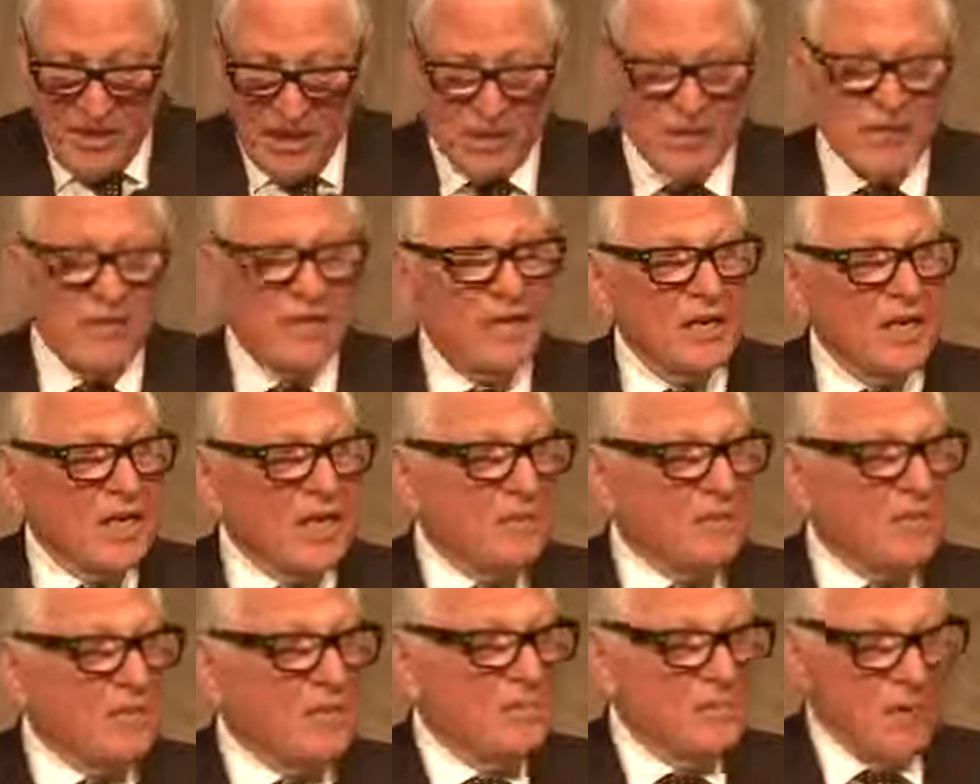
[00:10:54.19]
and
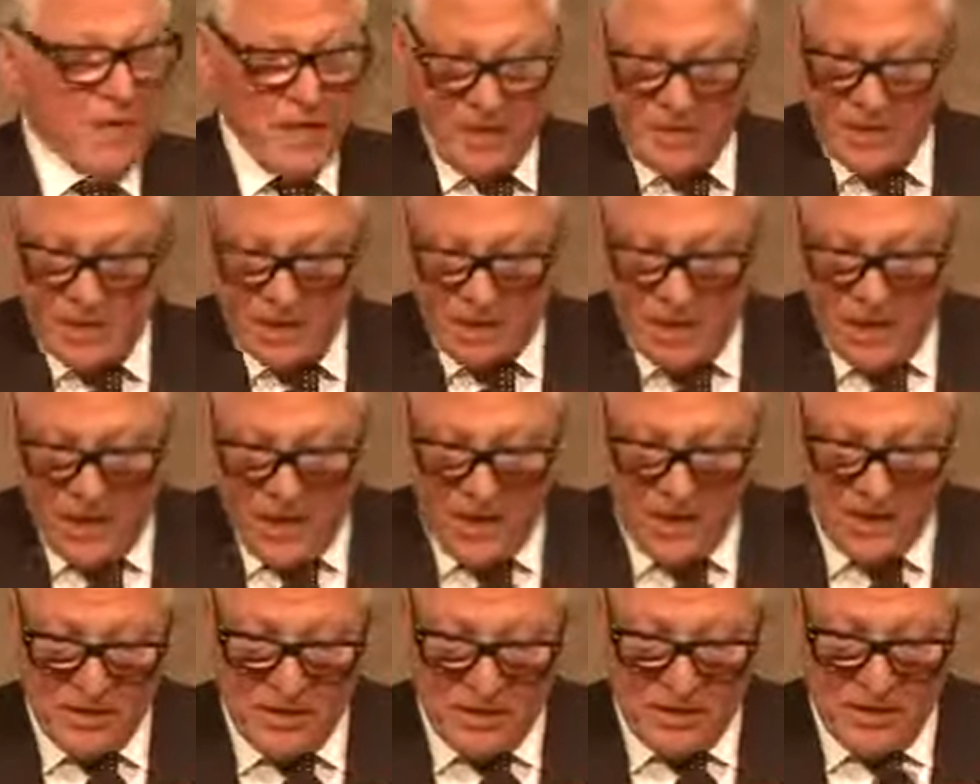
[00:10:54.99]

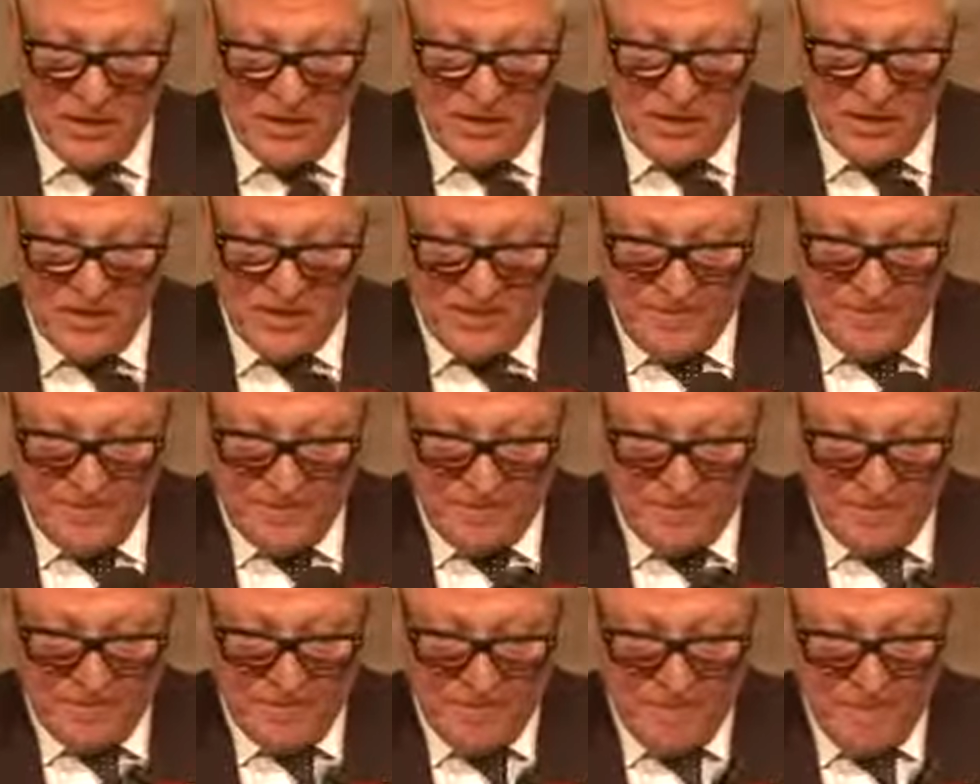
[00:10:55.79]
Canadian-based entities.
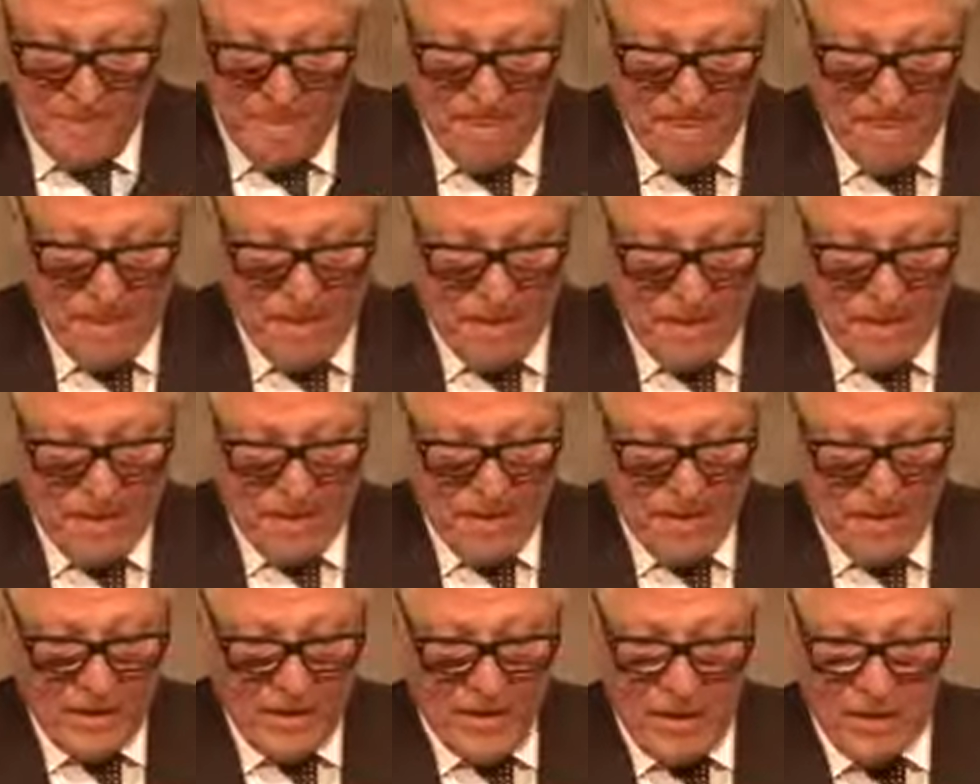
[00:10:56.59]

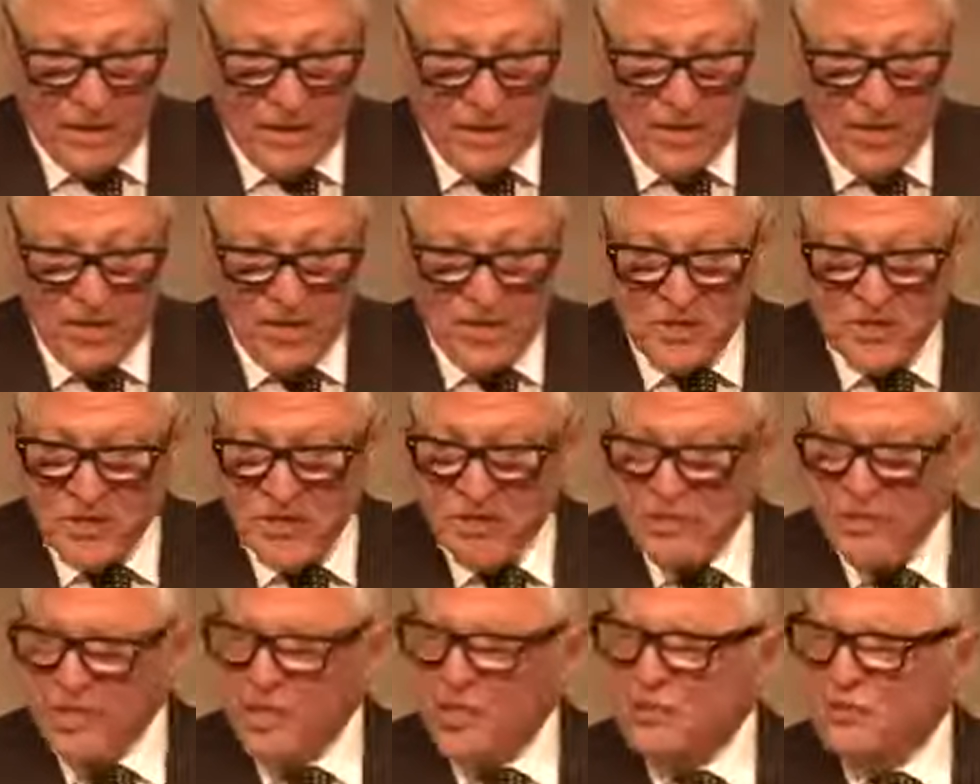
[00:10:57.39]
Action is
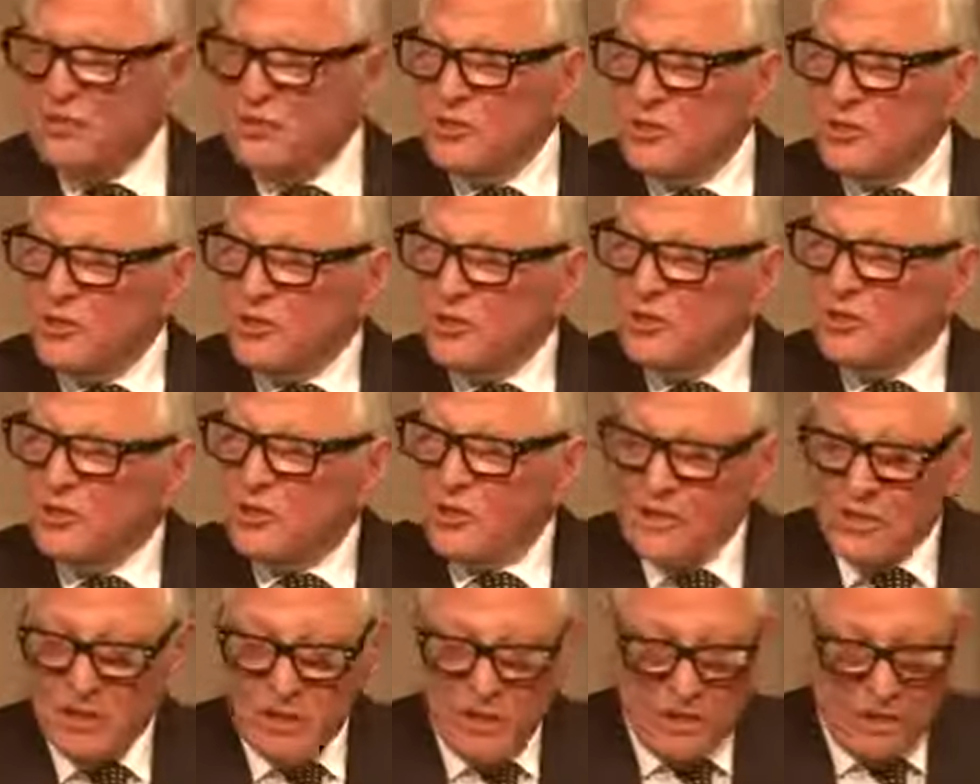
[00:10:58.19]
essential
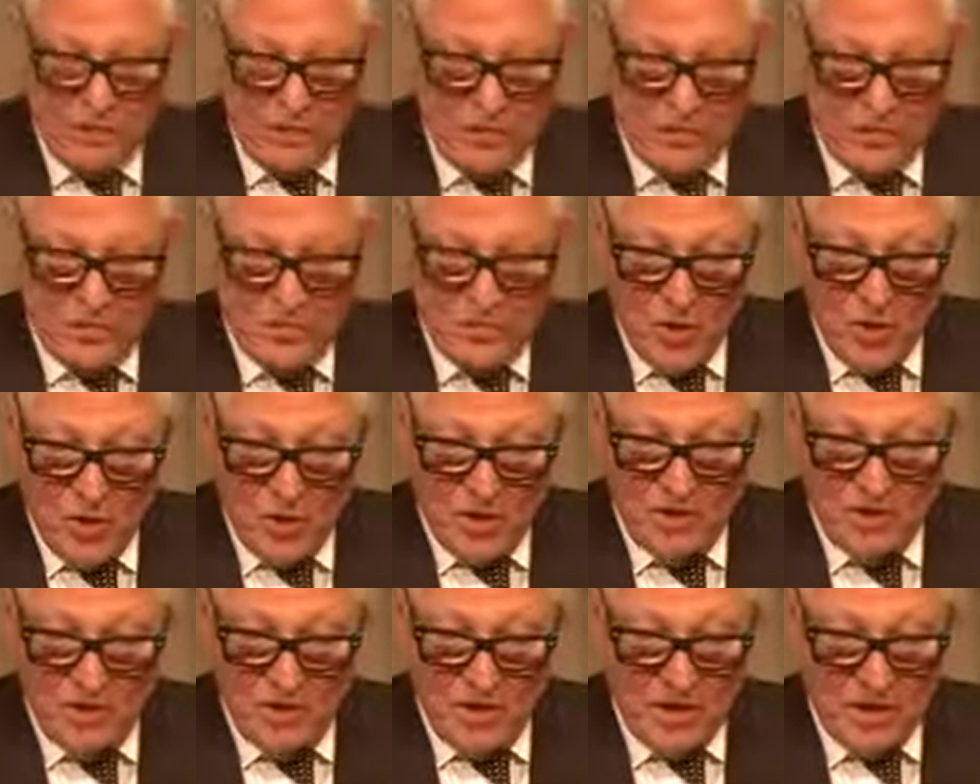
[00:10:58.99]
to
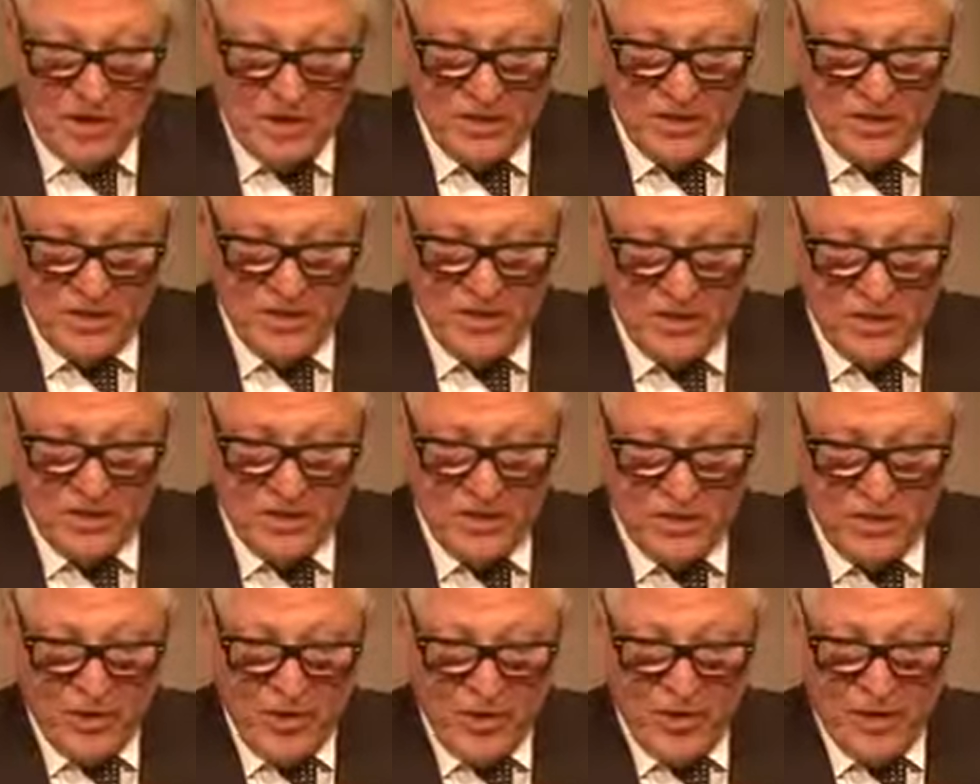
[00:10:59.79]
modernize and
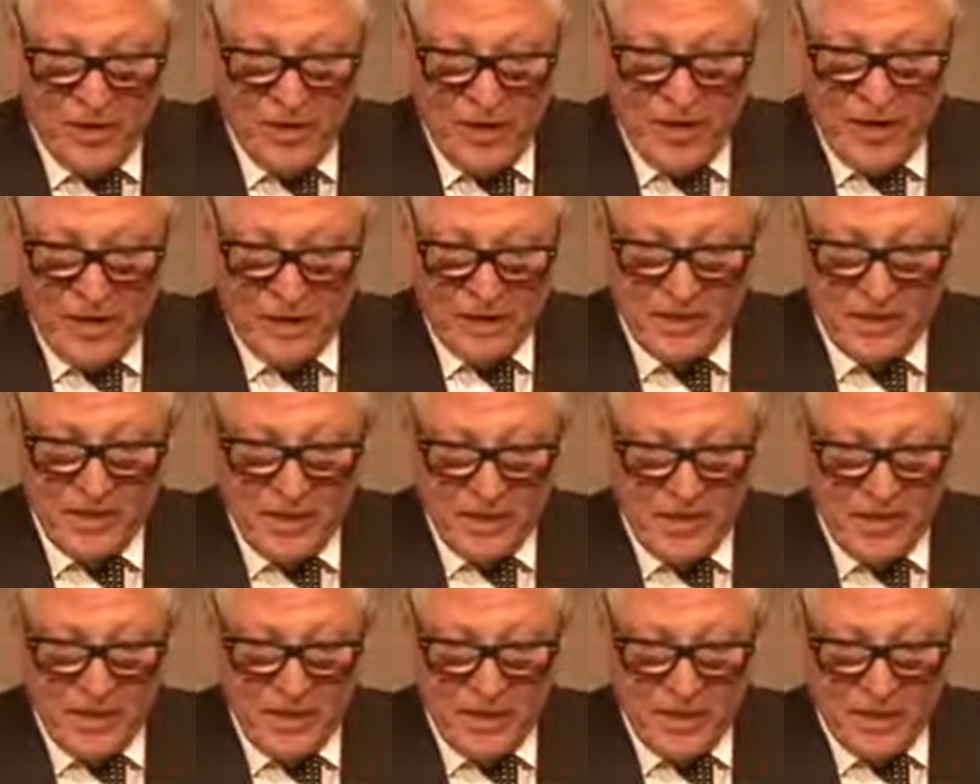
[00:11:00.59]
integrate
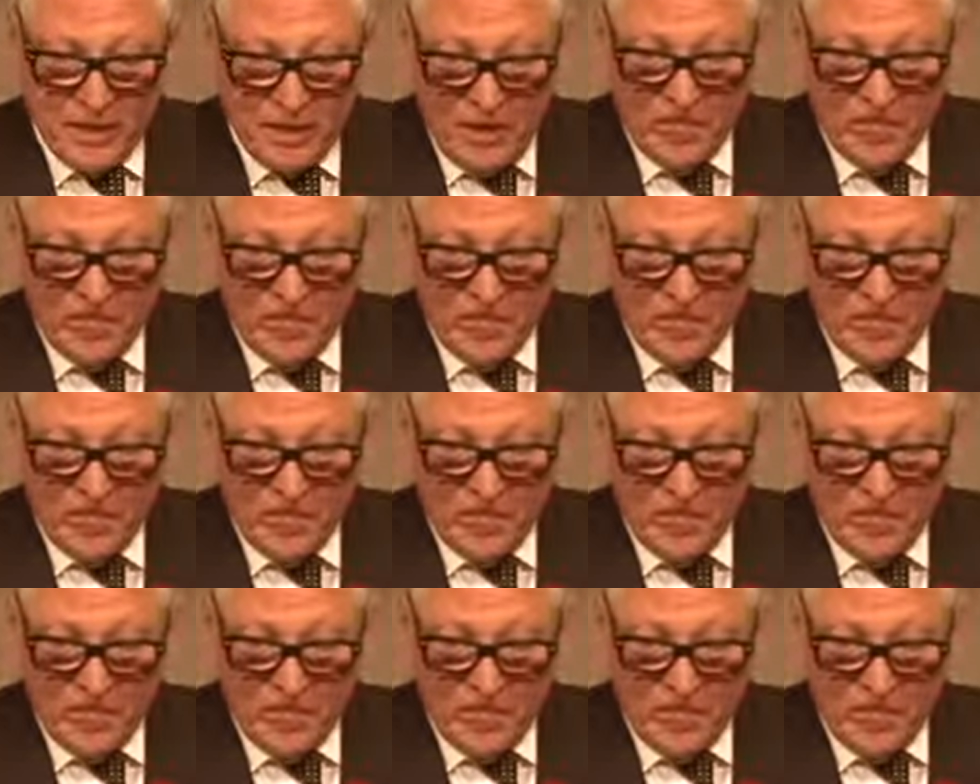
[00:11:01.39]
academia,